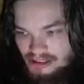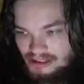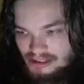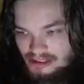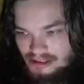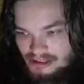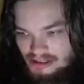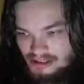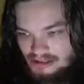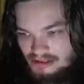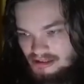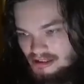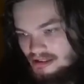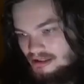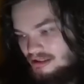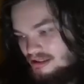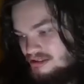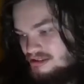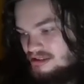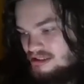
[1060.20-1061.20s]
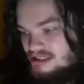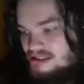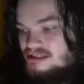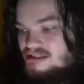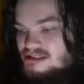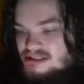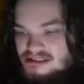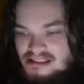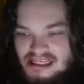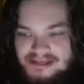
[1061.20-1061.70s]
yada yada yada. It's it's
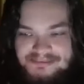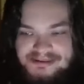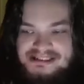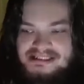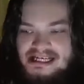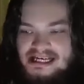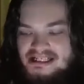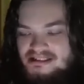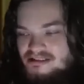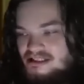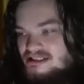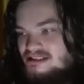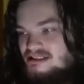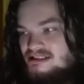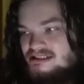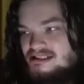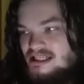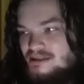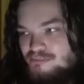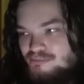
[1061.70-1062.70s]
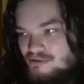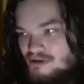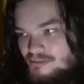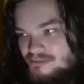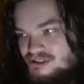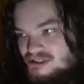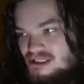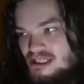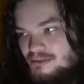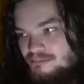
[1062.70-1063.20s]
the same exact, it's the same
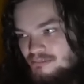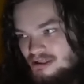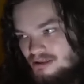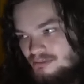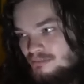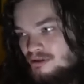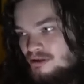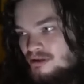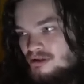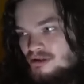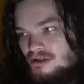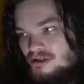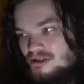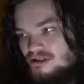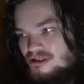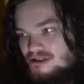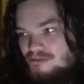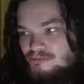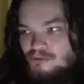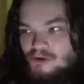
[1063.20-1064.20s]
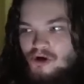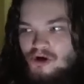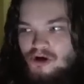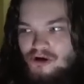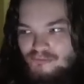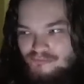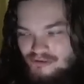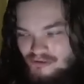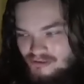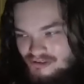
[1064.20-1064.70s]
premise, same meme. We're all
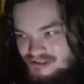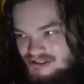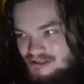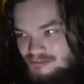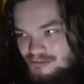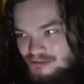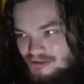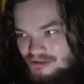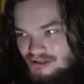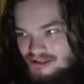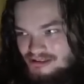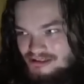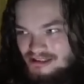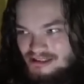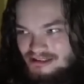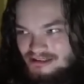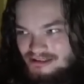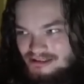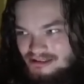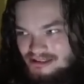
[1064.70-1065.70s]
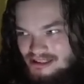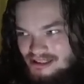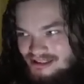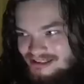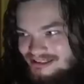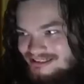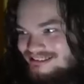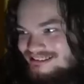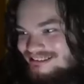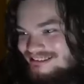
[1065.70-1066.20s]
very similar at the end of the day.
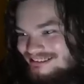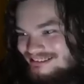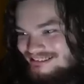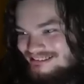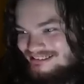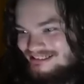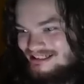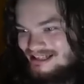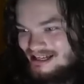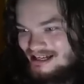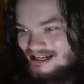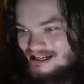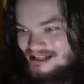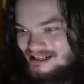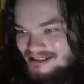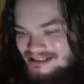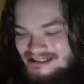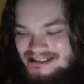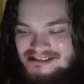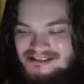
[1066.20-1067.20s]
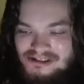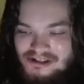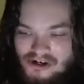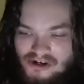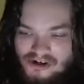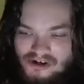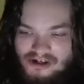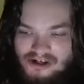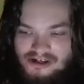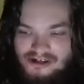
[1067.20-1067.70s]
Uh, these
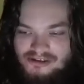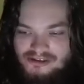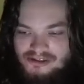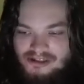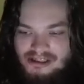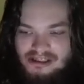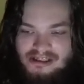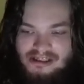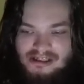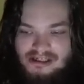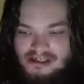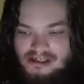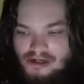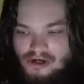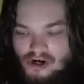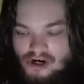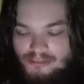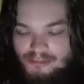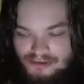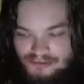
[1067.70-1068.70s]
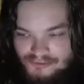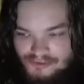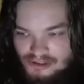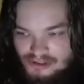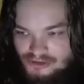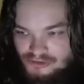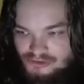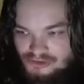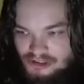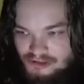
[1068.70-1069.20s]
are the uh, armored
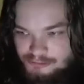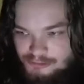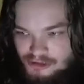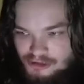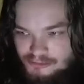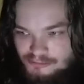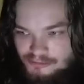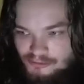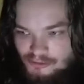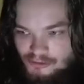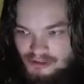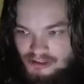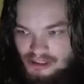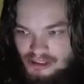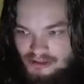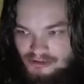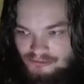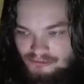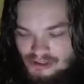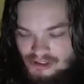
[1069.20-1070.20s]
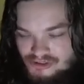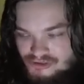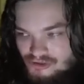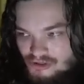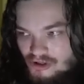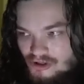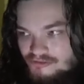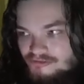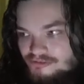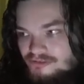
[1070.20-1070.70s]
vehicles that have been deployed on
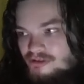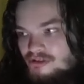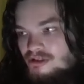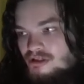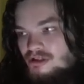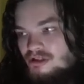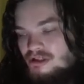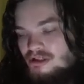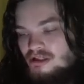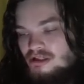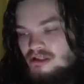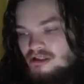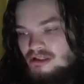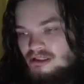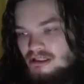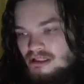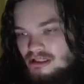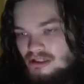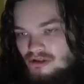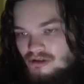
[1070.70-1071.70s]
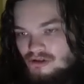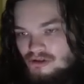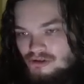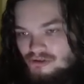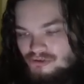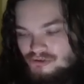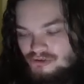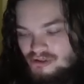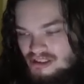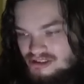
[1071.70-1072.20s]
Rostov, uh, near
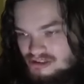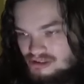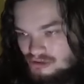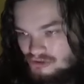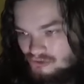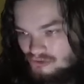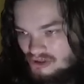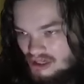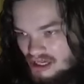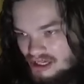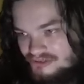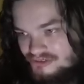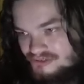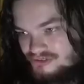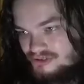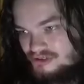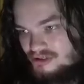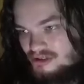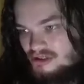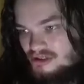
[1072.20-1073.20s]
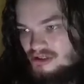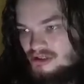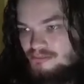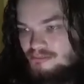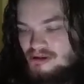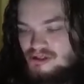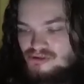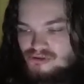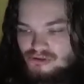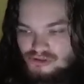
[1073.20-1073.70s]
Donetsk and Luhansk,
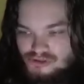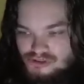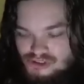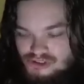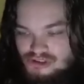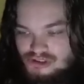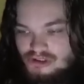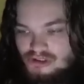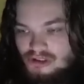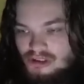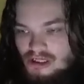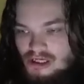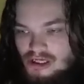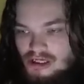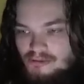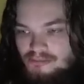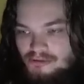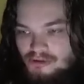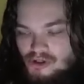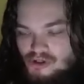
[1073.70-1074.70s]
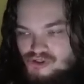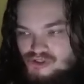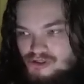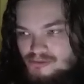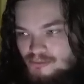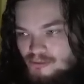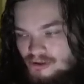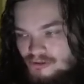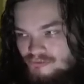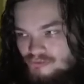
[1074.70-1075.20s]
major logistical hub, launching
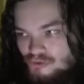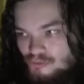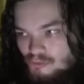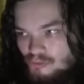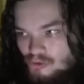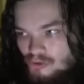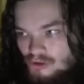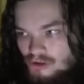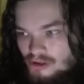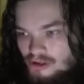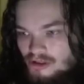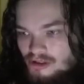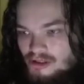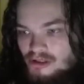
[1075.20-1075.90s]
point for the war.